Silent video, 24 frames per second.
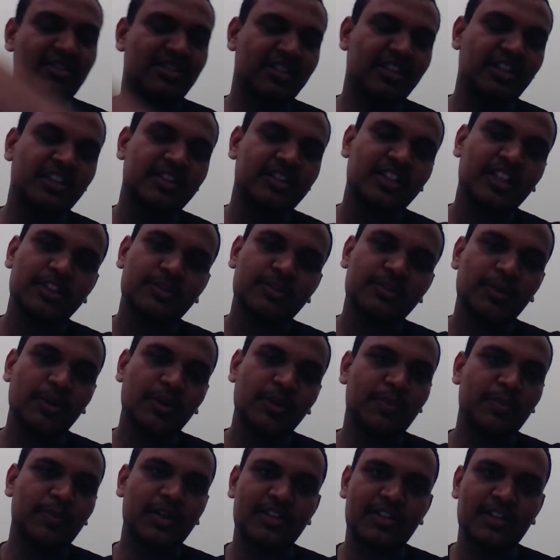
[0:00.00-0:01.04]
successful
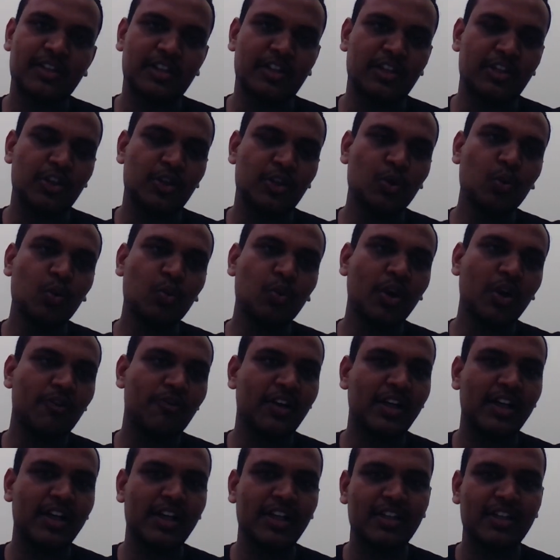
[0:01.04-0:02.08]
person, you won't
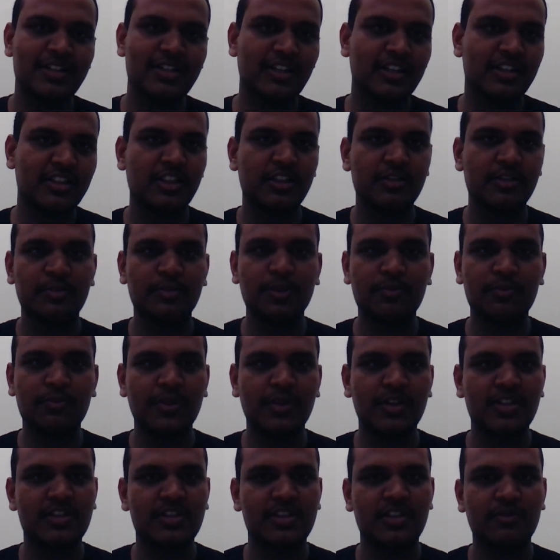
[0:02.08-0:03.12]
find any successful
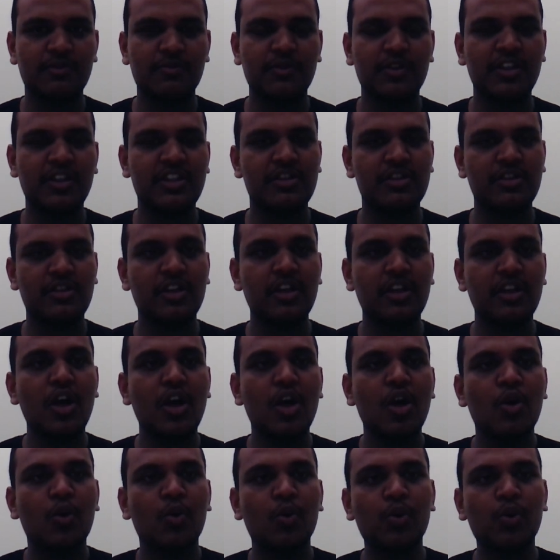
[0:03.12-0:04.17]
person
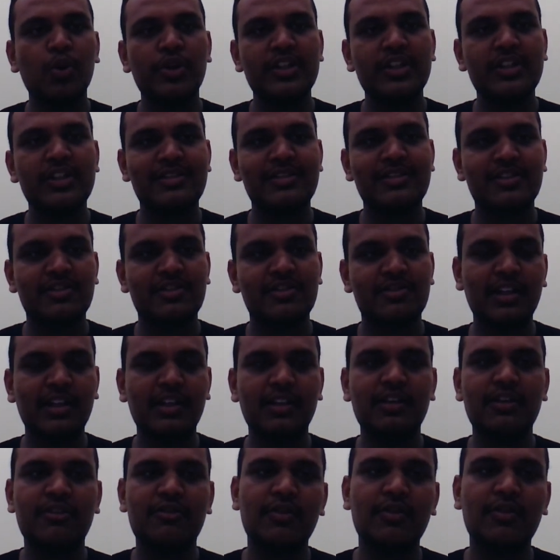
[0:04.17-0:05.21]
who is
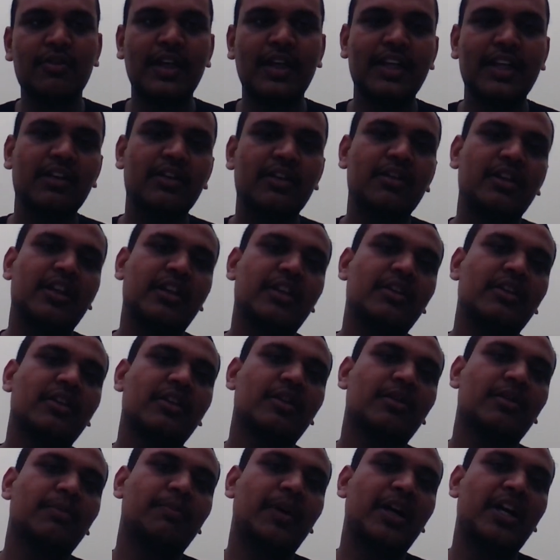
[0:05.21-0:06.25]
still dwelling in
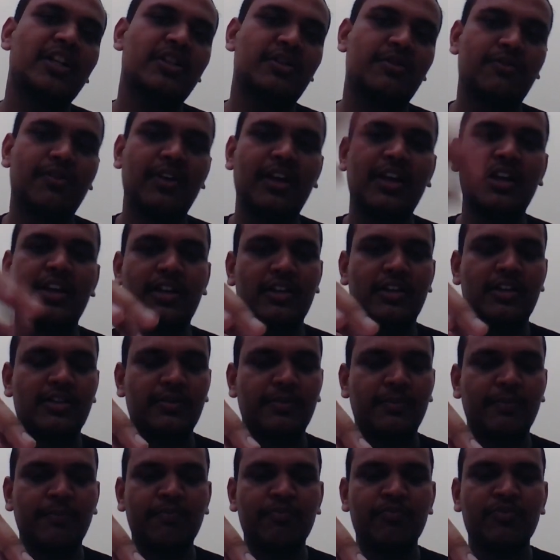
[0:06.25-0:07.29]
the past failure.
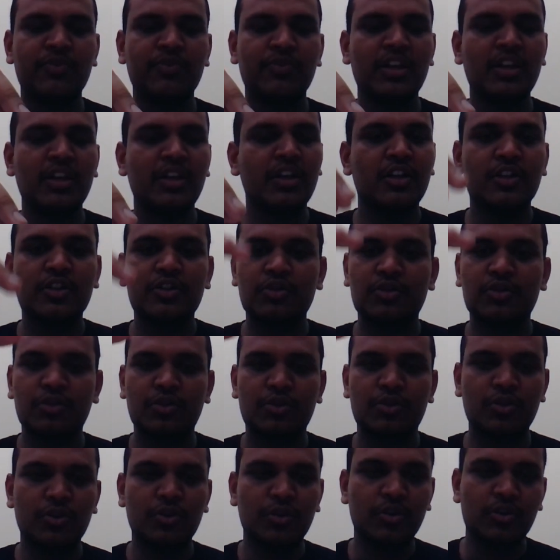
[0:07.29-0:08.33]

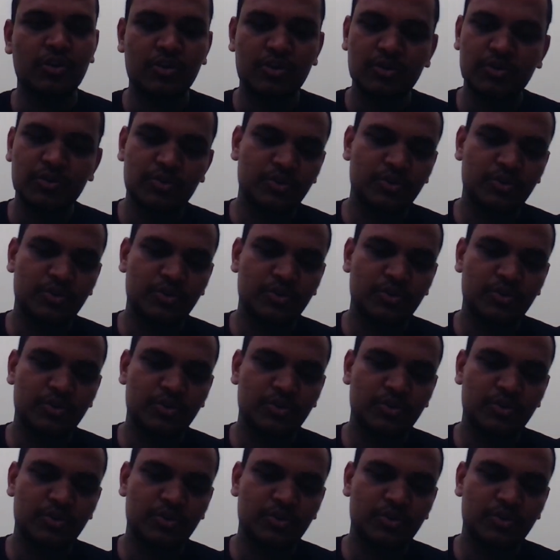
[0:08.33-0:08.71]
So don't